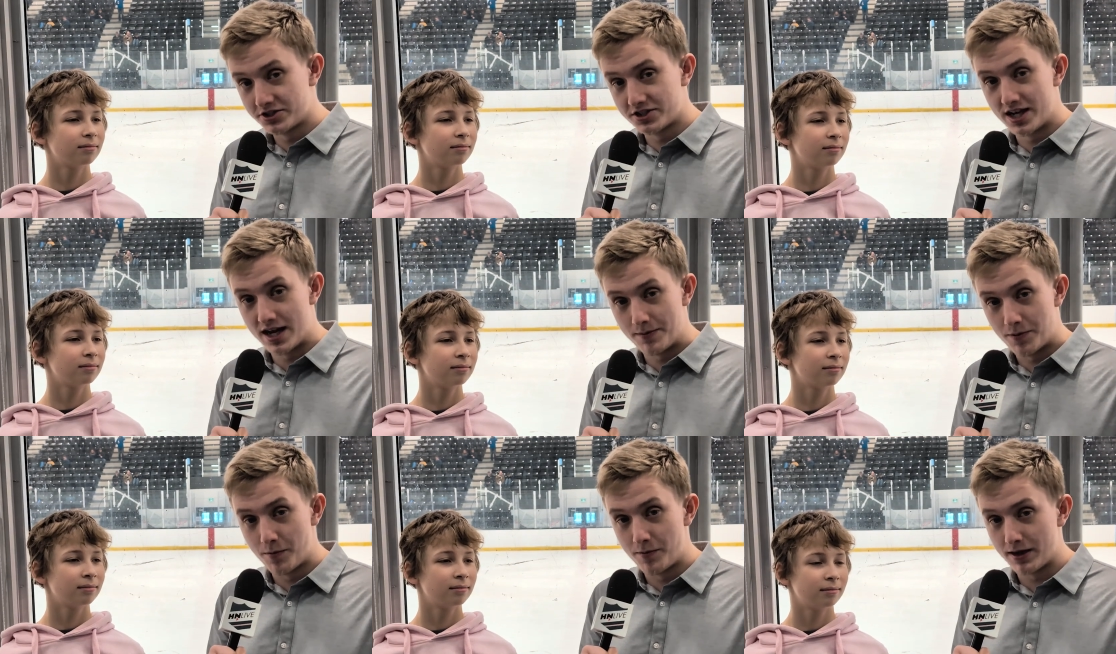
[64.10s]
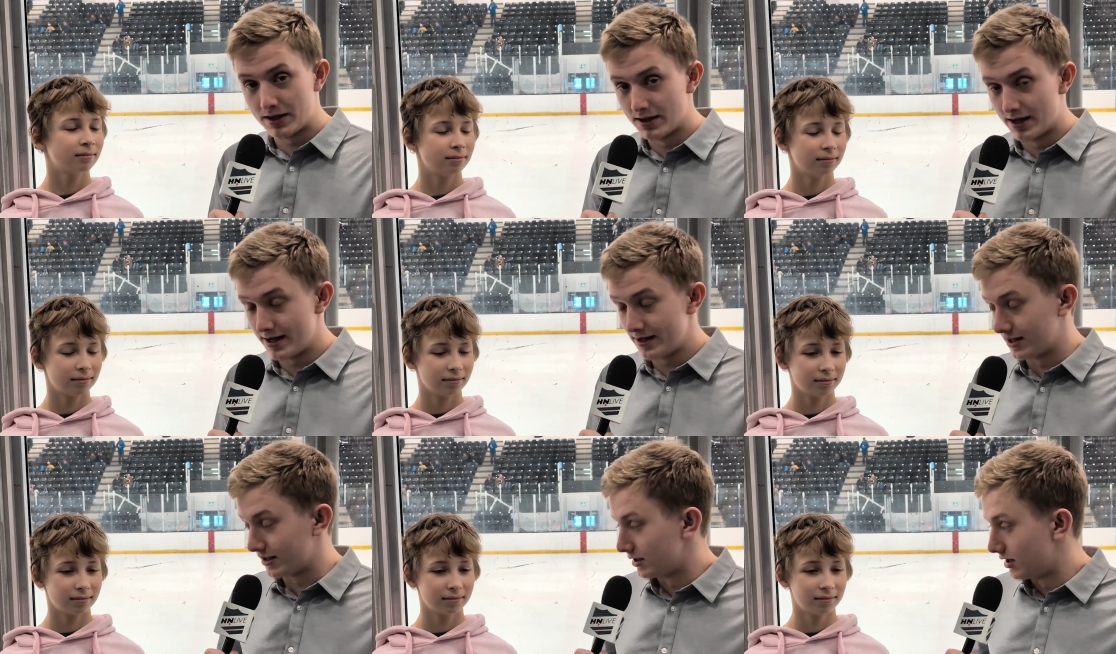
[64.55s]
Speaker 1: Tampa Bay
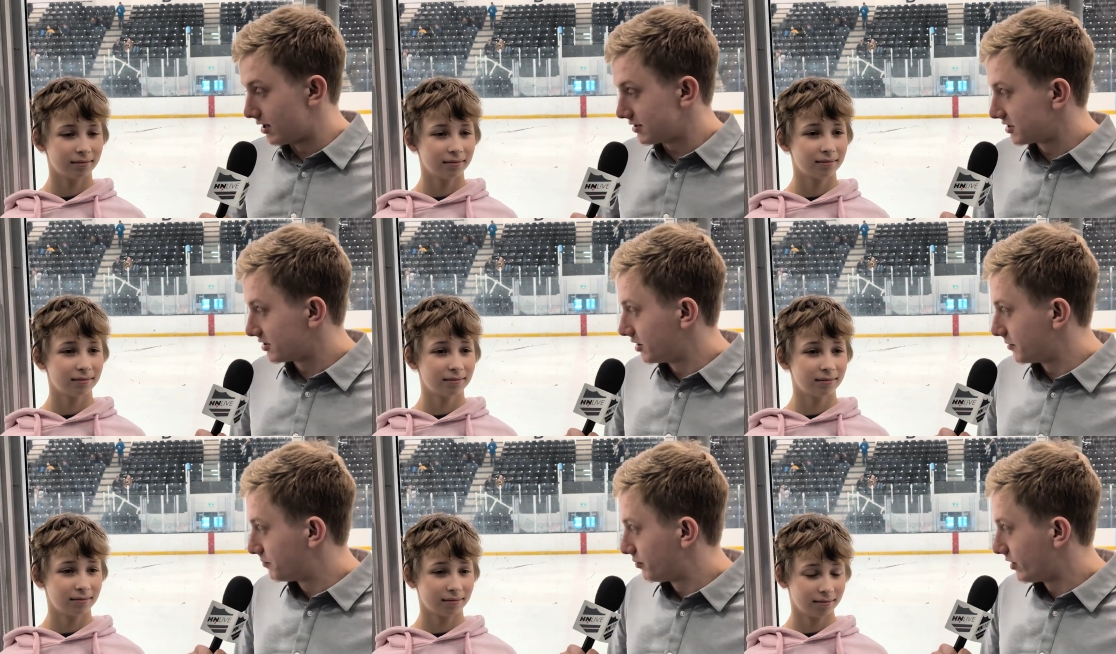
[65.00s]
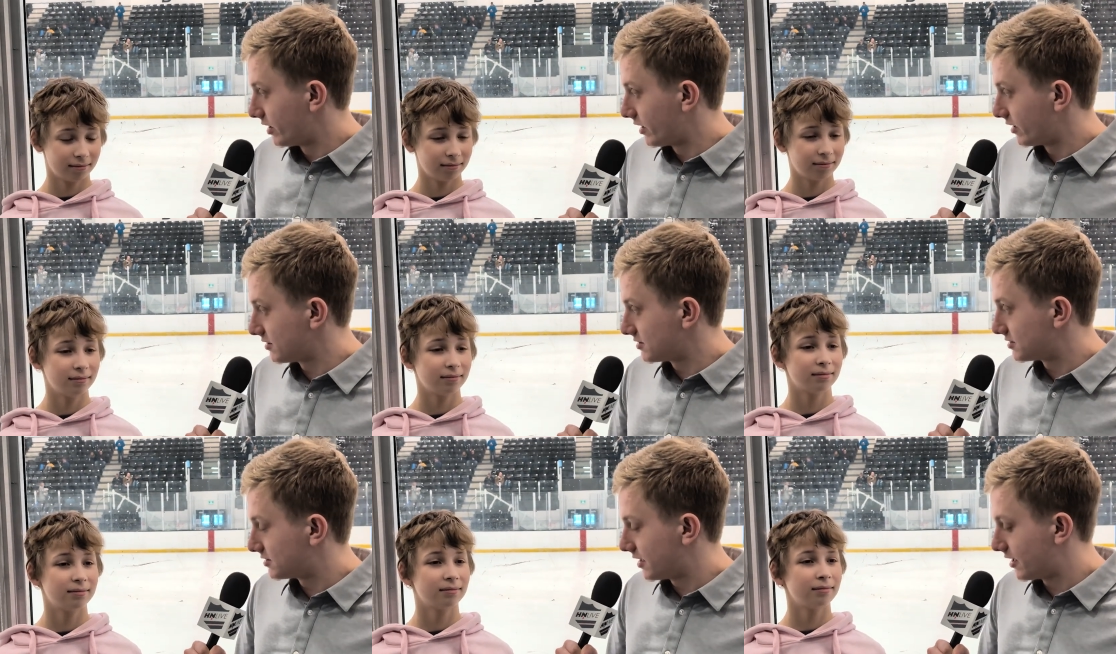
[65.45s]
Lightning, lots of good
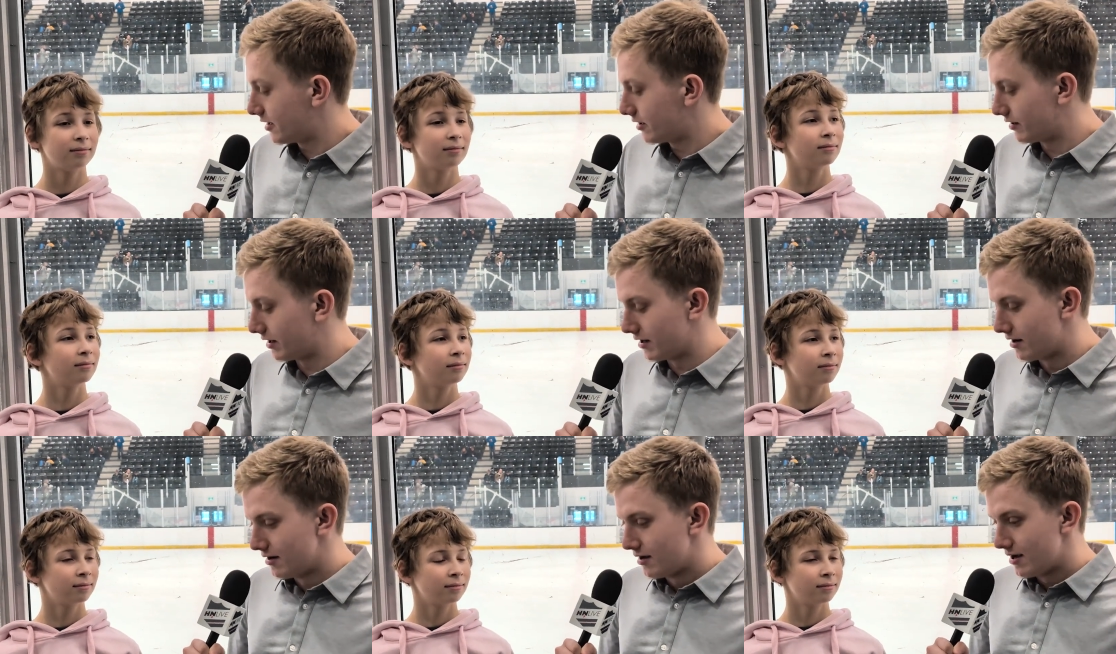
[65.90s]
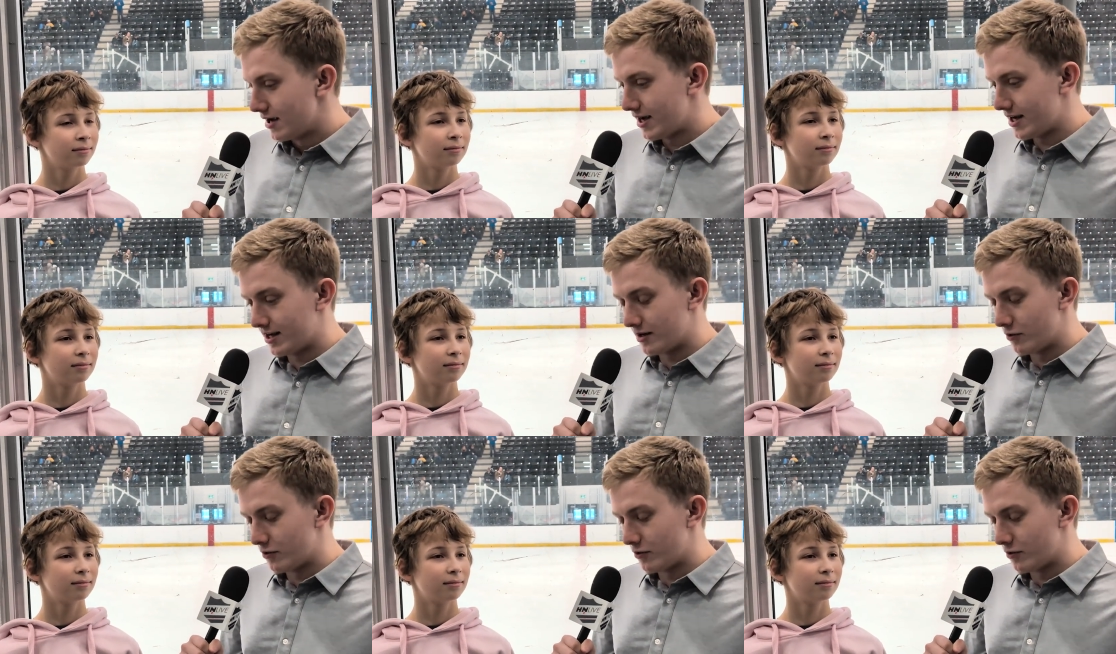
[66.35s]
players there. And hey,